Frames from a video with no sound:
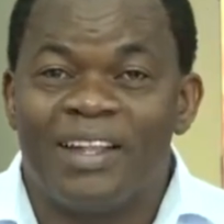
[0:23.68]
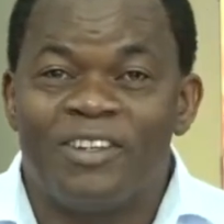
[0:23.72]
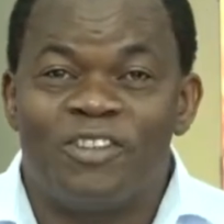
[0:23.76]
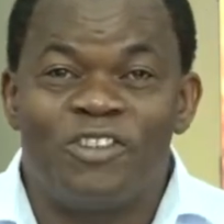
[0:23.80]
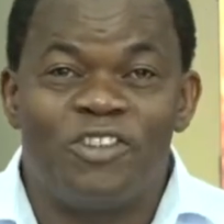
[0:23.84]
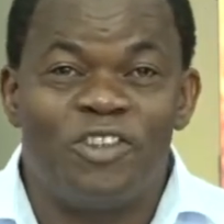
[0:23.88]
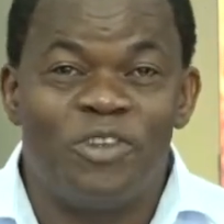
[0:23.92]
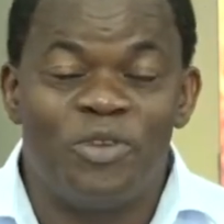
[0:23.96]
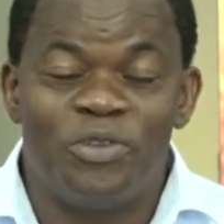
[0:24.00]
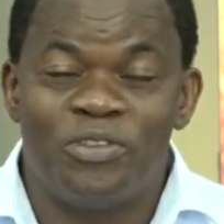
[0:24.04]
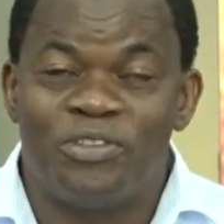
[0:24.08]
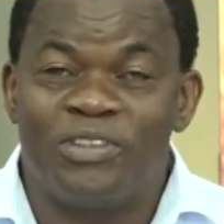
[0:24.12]

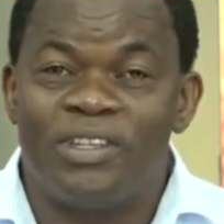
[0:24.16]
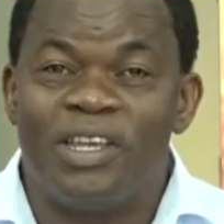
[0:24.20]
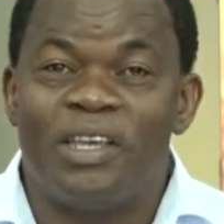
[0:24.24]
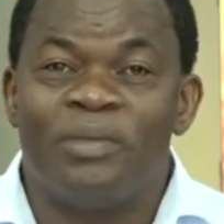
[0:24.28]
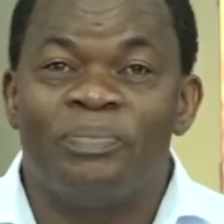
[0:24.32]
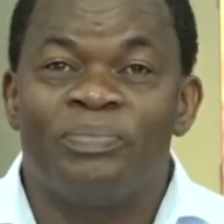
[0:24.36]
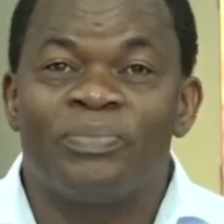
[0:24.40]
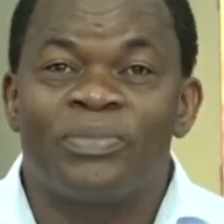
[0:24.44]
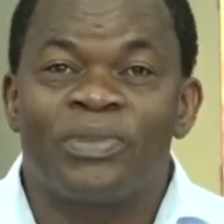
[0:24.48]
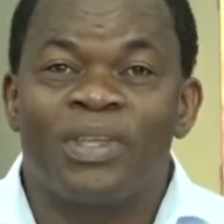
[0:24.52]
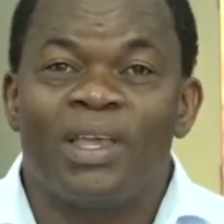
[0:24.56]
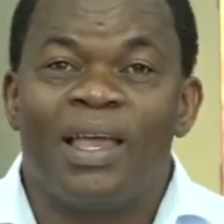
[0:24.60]

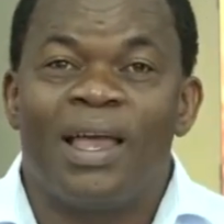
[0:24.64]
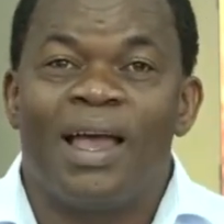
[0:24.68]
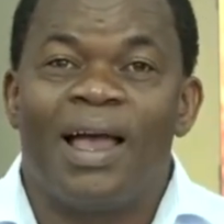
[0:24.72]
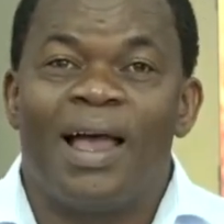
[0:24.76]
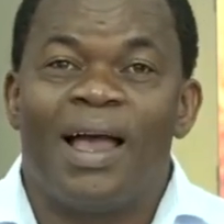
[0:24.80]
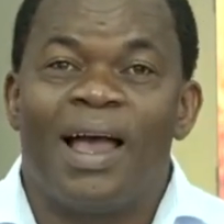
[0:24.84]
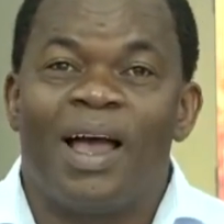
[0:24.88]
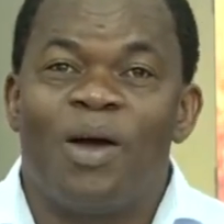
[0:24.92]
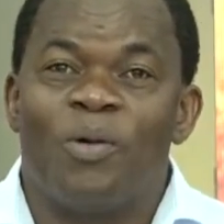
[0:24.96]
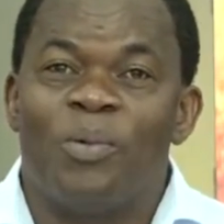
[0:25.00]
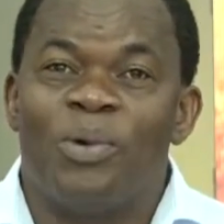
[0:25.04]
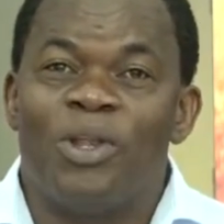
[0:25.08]
Tuesday,
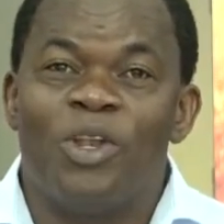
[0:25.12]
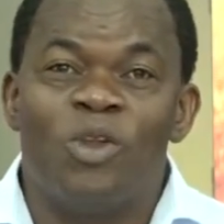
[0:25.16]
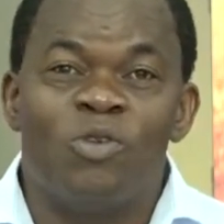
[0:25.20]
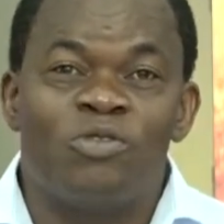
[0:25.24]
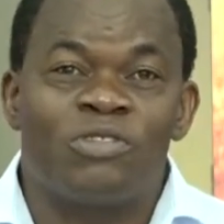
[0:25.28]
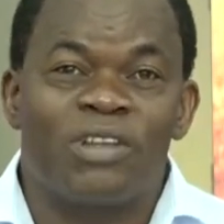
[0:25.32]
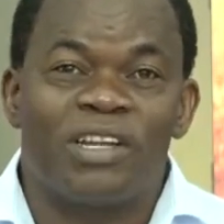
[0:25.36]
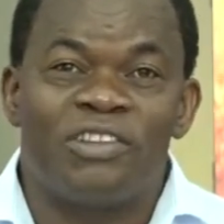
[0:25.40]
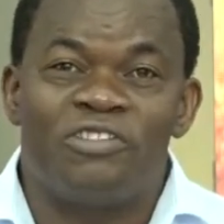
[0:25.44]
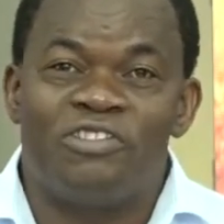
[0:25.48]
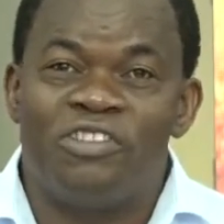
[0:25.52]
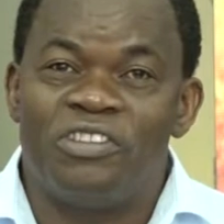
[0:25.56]
we
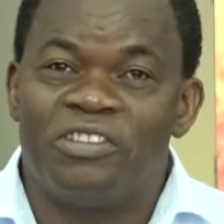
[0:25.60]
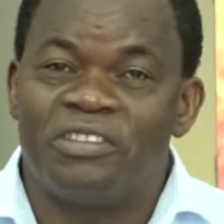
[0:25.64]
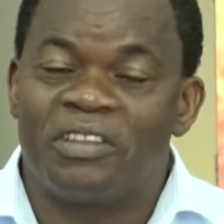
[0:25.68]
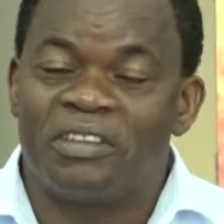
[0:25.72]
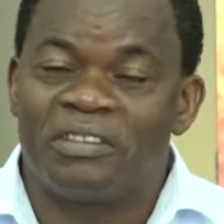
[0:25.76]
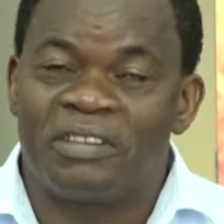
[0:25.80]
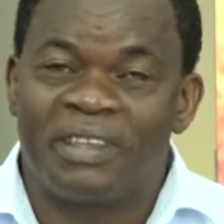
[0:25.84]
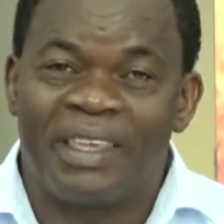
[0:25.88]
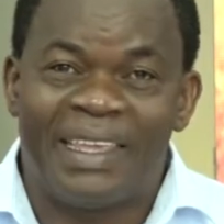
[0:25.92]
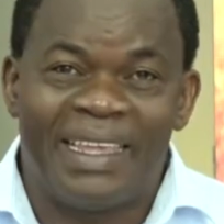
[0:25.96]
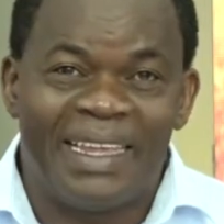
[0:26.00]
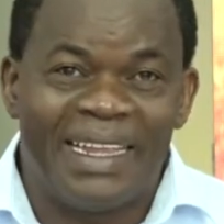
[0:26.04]
looked at
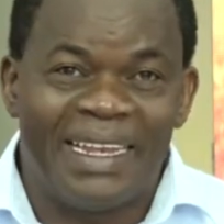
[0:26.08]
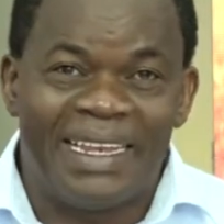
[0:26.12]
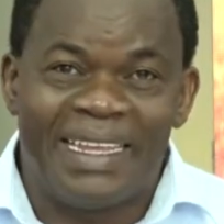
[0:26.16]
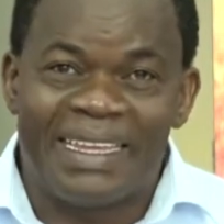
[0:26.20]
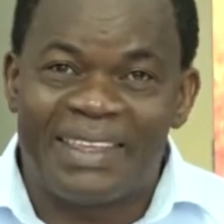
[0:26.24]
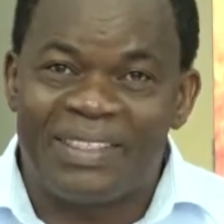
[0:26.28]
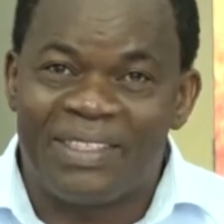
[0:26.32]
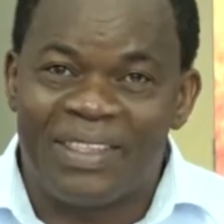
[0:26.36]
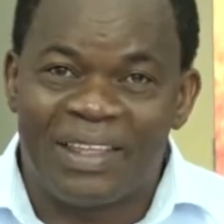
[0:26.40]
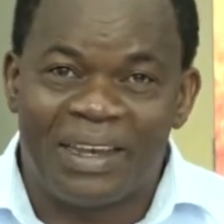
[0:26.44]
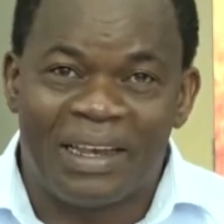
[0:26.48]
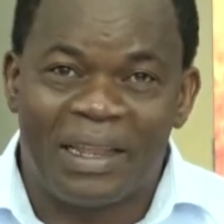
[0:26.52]
Jesus
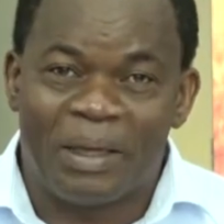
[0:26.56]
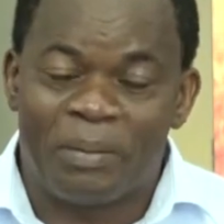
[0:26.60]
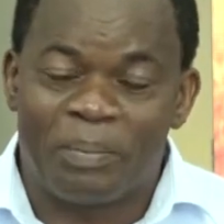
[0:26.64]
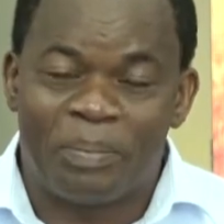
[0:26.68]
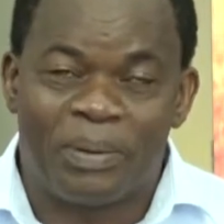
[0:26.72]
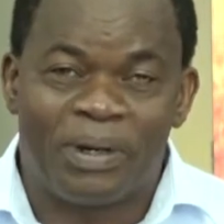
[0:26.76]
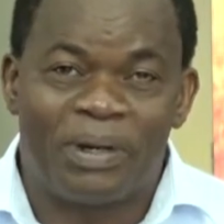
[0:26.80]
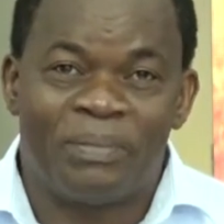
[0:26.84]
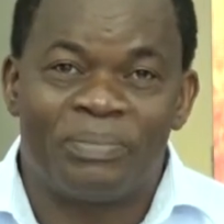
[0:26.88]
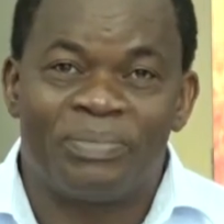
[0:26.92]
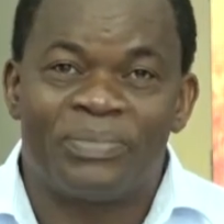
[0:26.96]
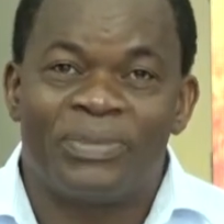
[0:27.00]
healing the
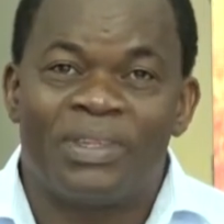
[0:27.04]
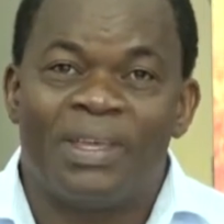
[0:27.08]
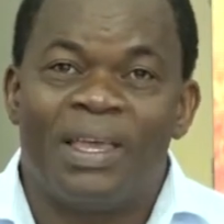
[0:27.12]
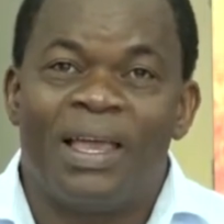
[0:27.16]
leper.